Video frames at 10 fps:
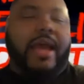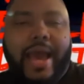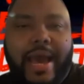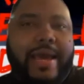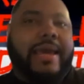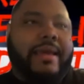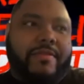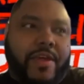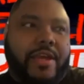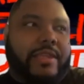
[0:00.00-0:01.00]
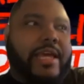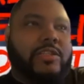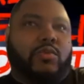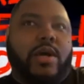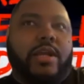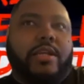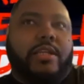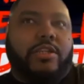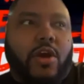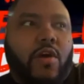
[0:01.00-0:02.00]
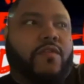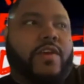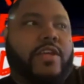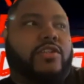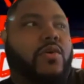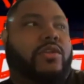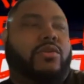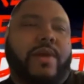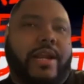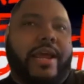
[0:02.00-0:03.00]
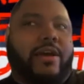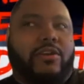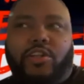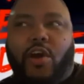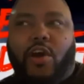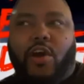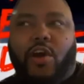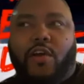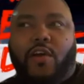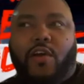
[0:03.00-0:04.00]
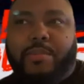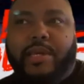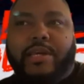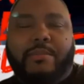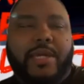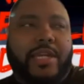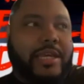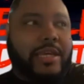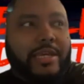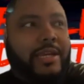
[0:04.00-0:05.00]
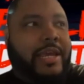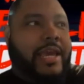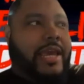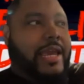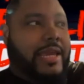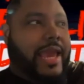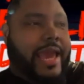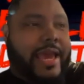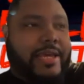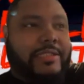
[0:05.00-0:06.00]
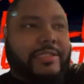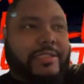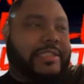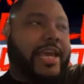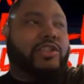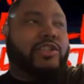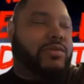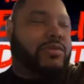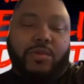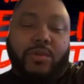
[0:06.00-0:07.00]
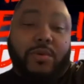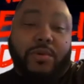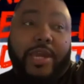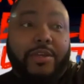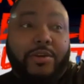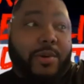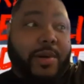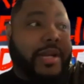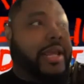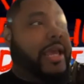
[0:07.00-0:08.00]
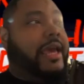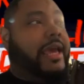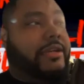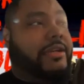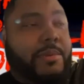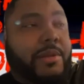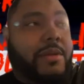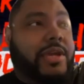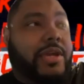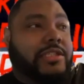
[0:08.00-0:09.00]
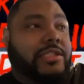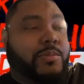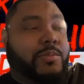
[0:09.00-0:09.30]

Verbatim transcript: I think that's what Dolph is going through right now. Dolph is trying to be a comedian. He has the schedule. Okay, you know what? WWE's.